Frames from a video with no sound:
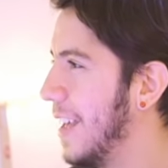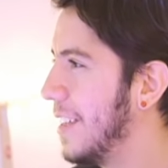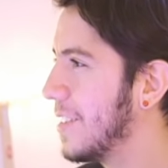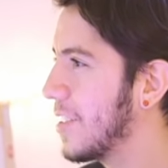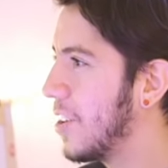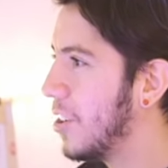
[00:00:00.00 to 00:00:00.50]

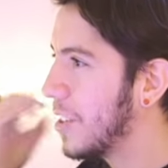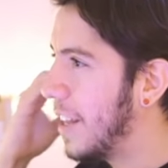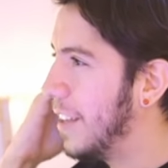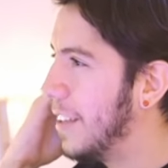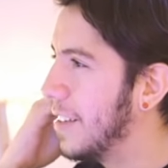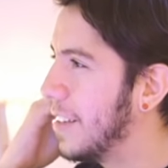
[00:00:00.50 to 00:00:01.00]

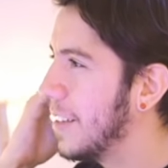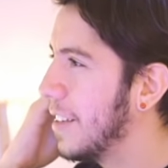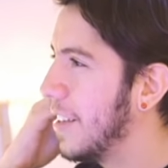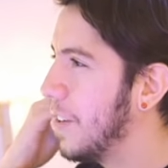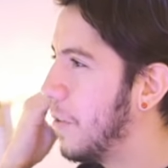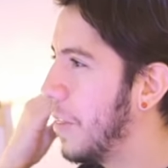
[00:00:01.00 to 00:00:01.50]
Scotland.
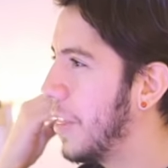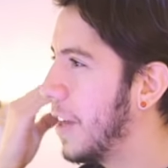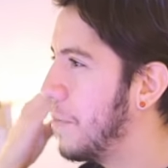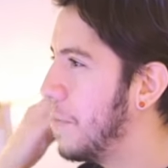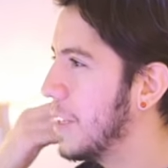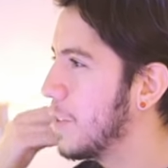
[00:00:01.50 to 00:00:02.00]
One thing
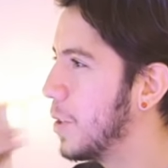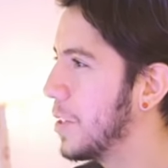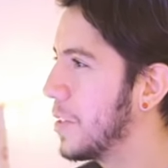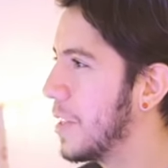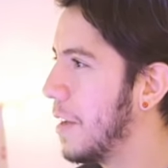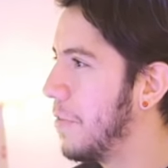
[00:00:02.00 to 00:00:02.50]
I missed was
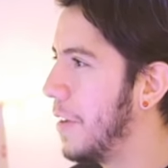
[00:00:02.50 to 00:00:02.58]
stuff